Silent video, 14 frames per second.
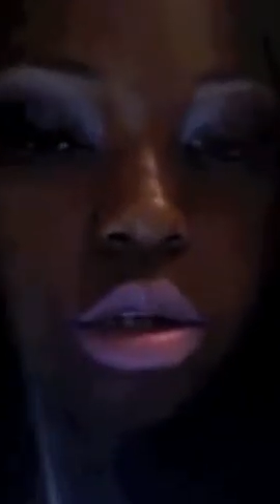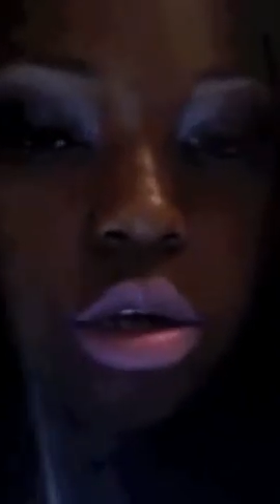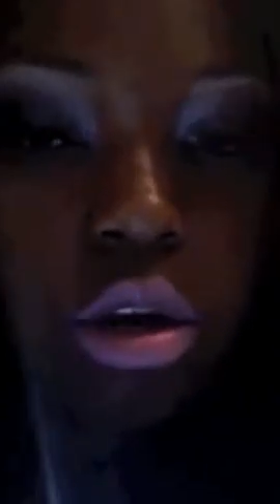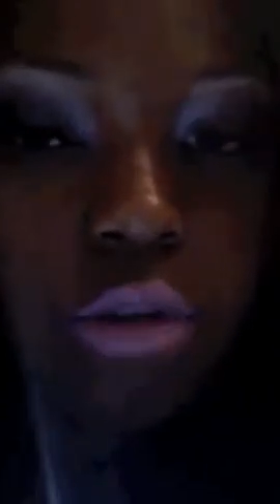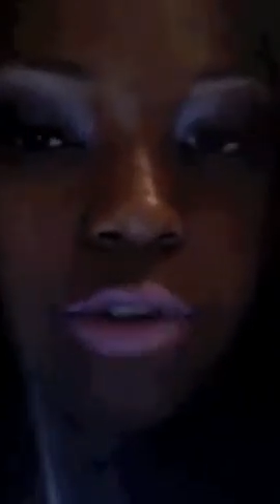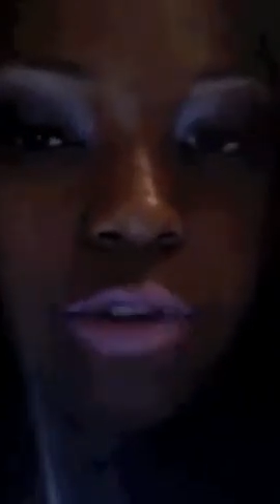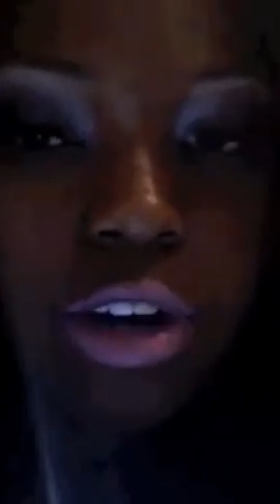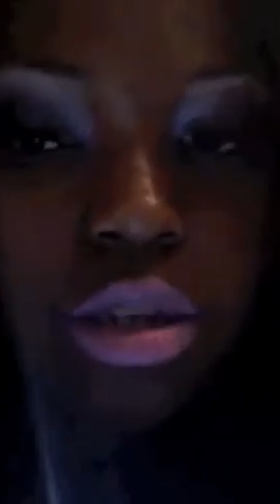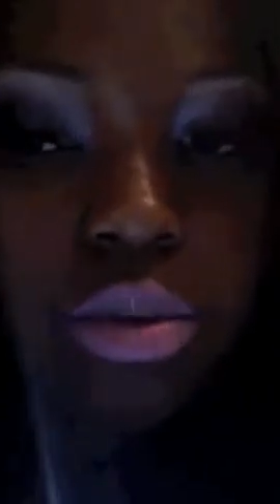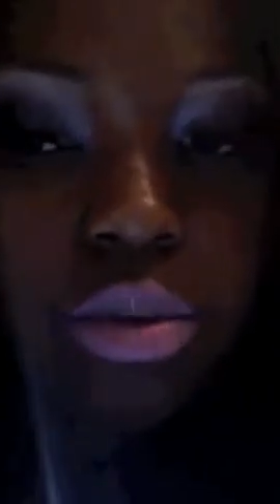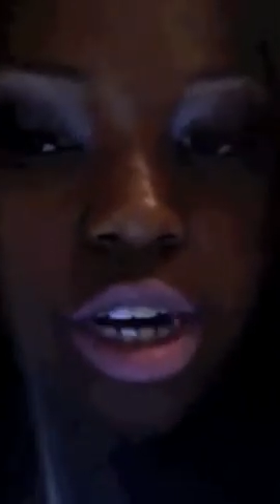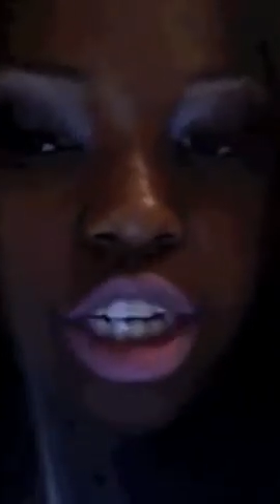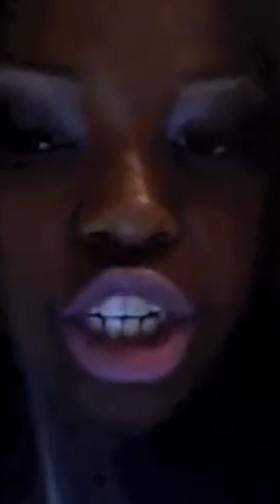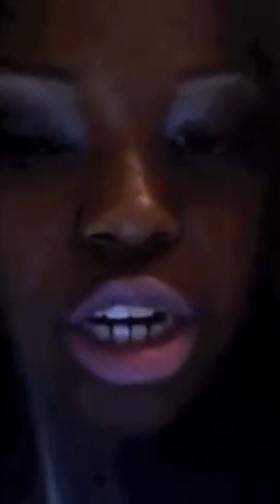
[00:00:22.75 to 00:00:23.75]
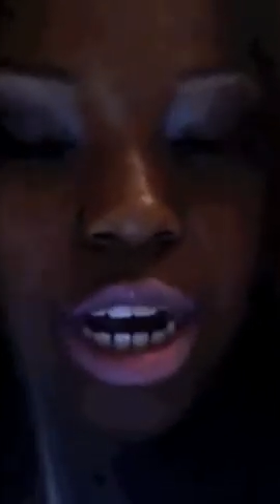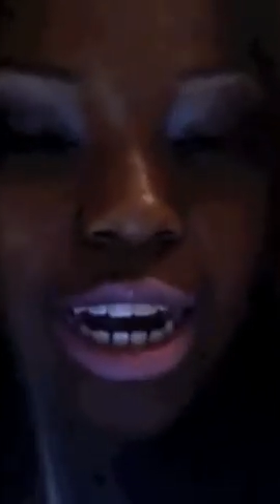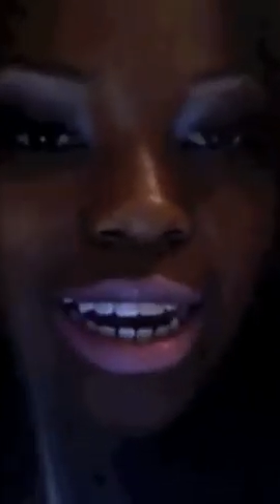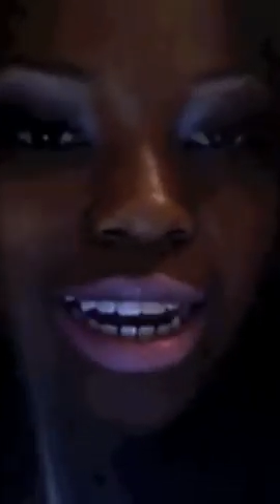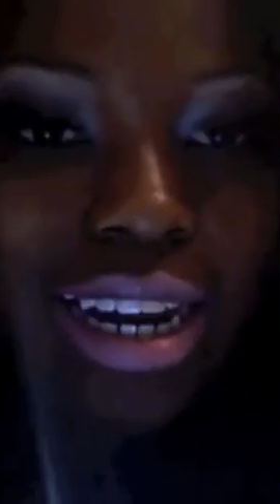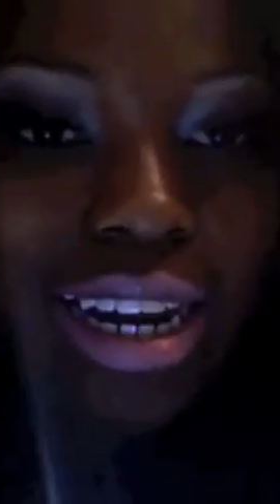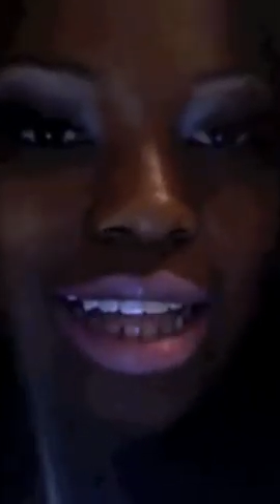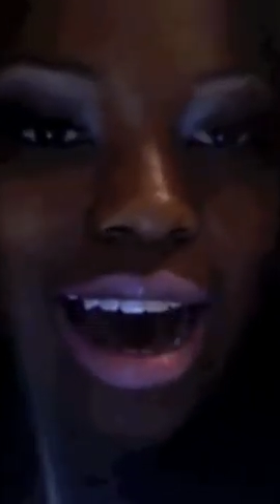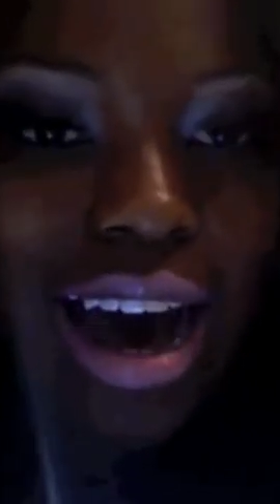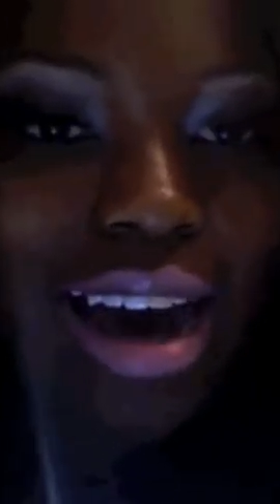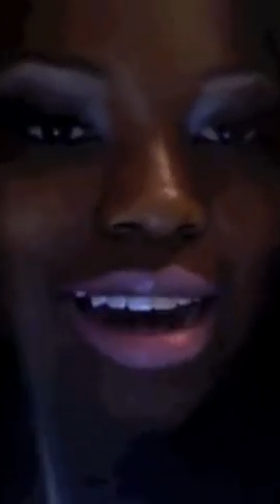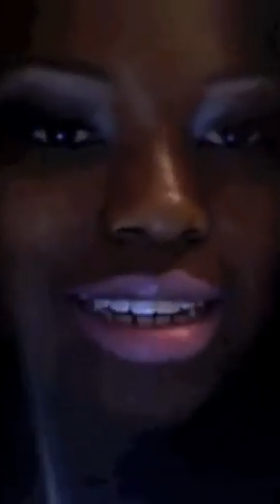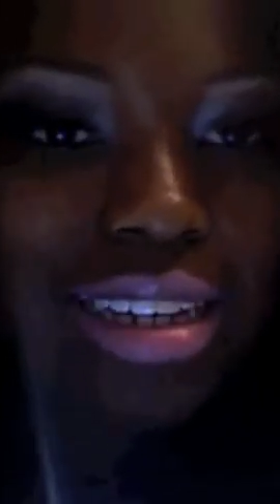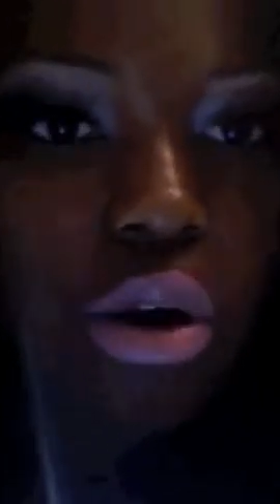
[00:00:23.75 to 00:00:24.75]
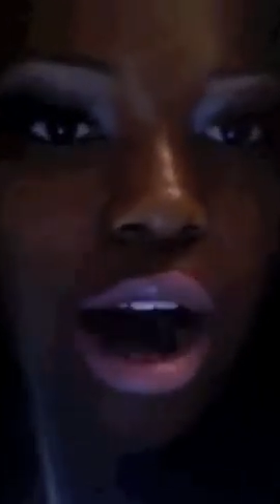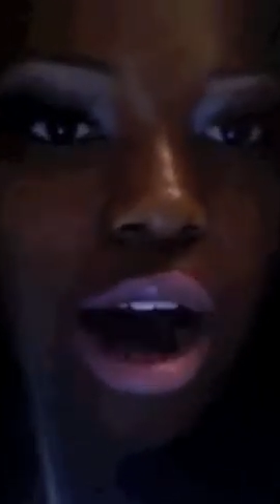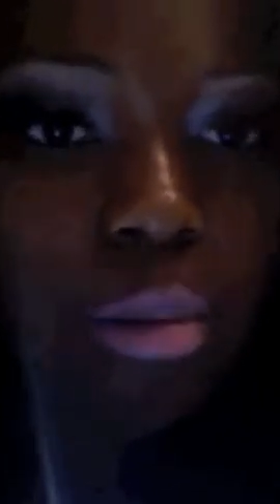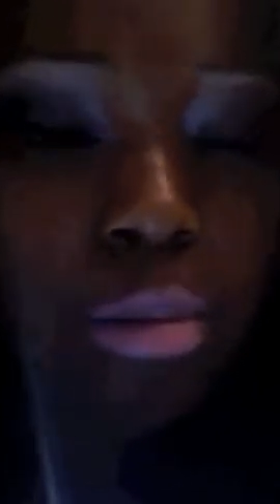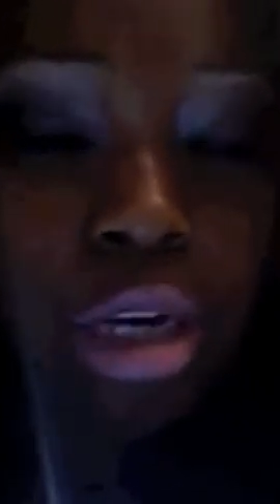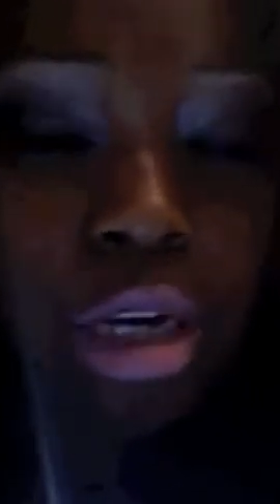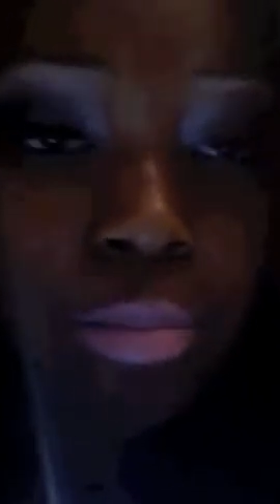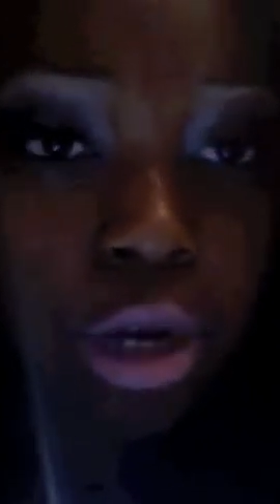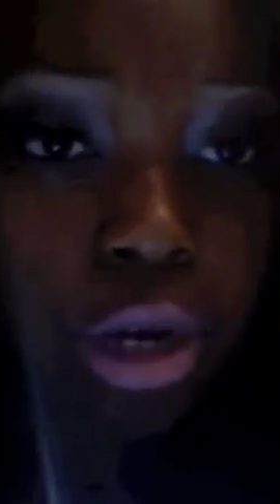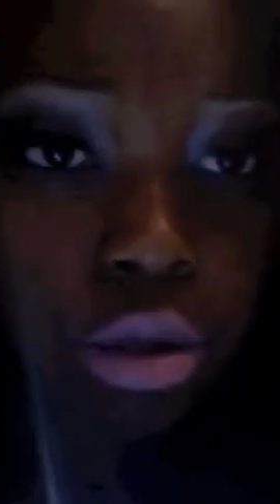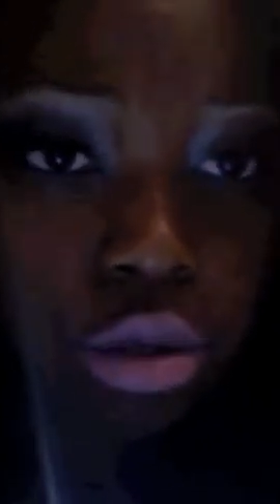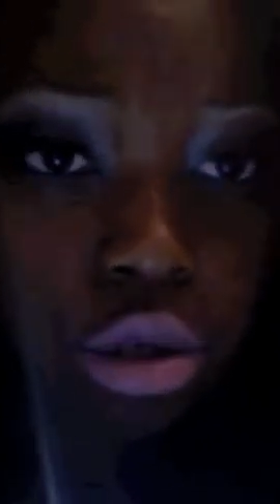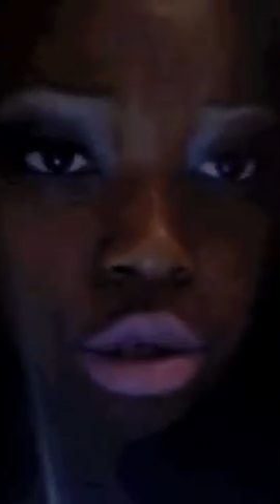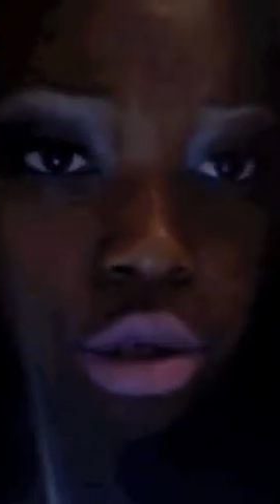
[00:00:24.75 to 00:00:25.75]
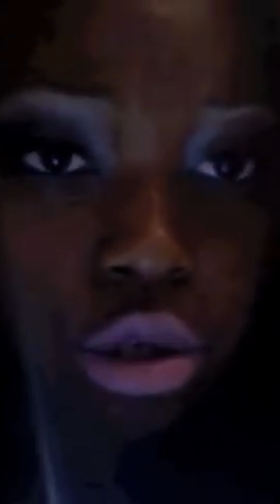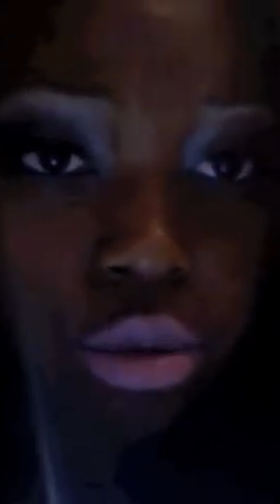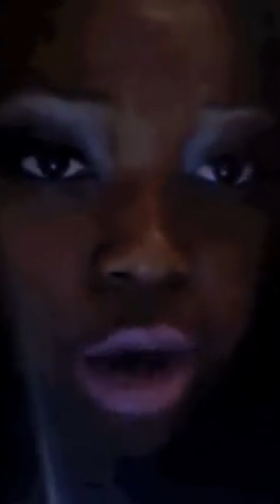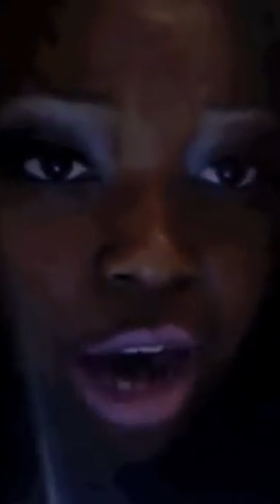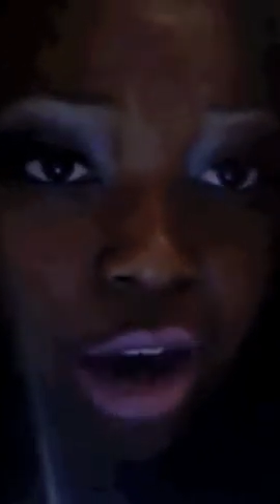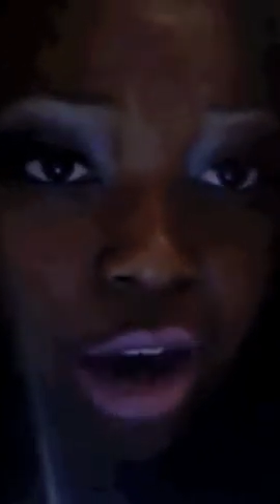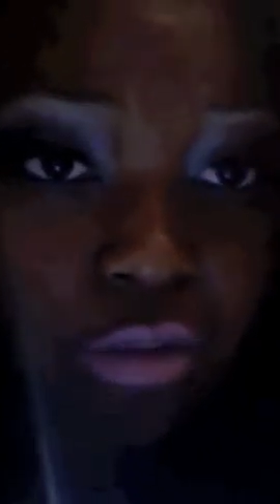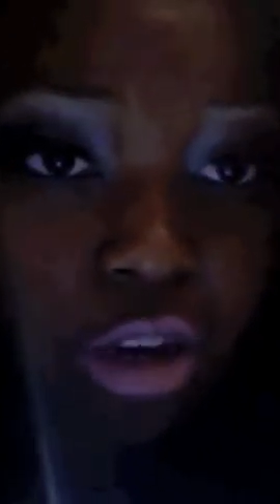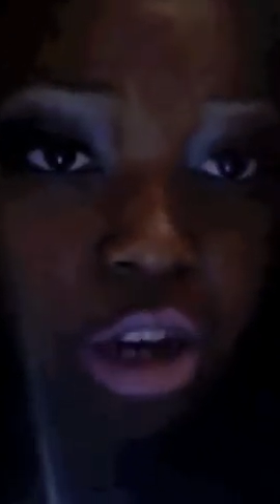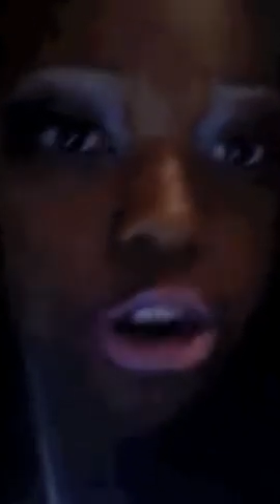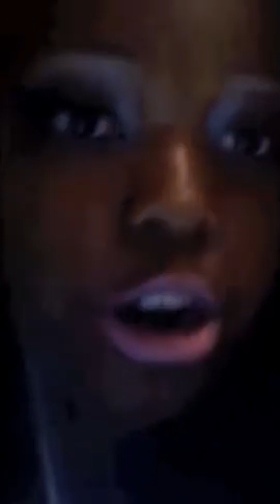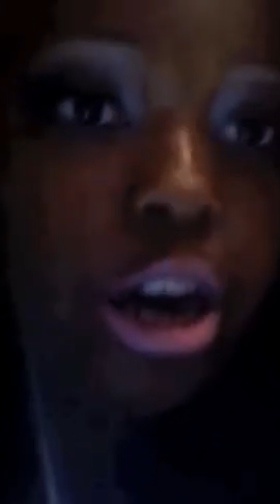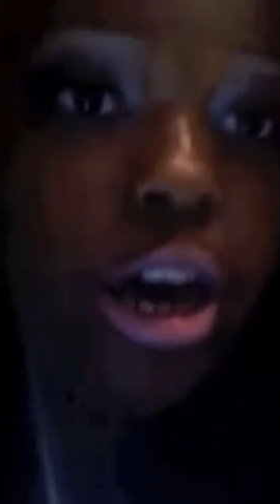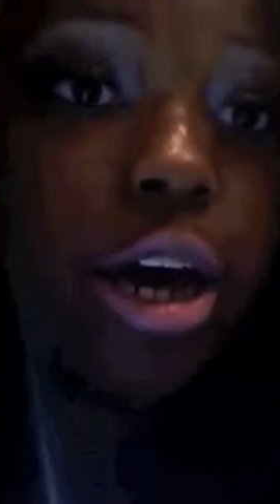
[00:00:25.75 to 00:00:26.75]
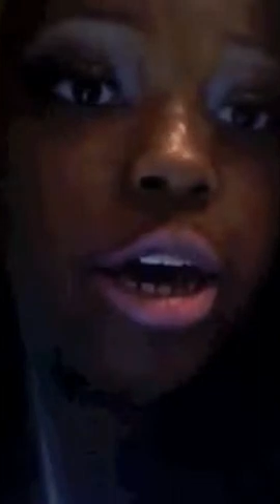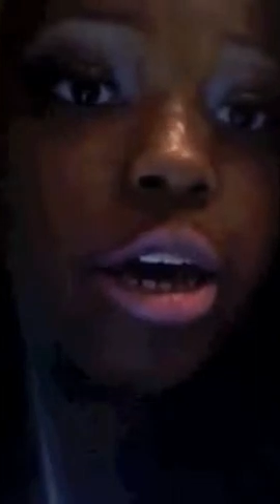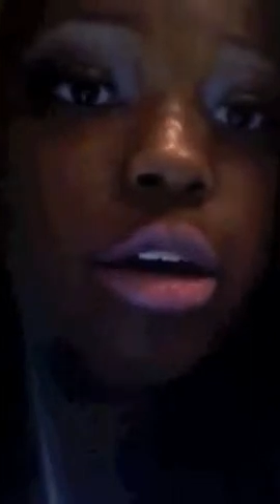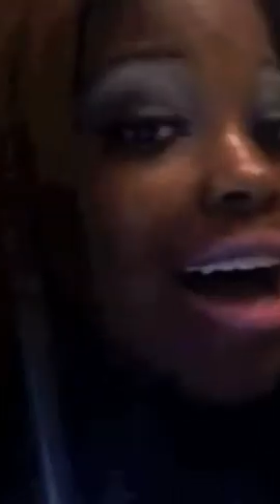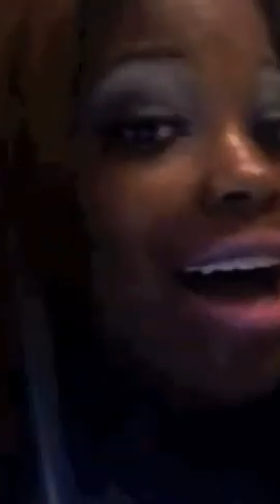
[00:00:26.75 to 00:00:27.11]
So the first question I get a lot is, how many bundles do you have in your head?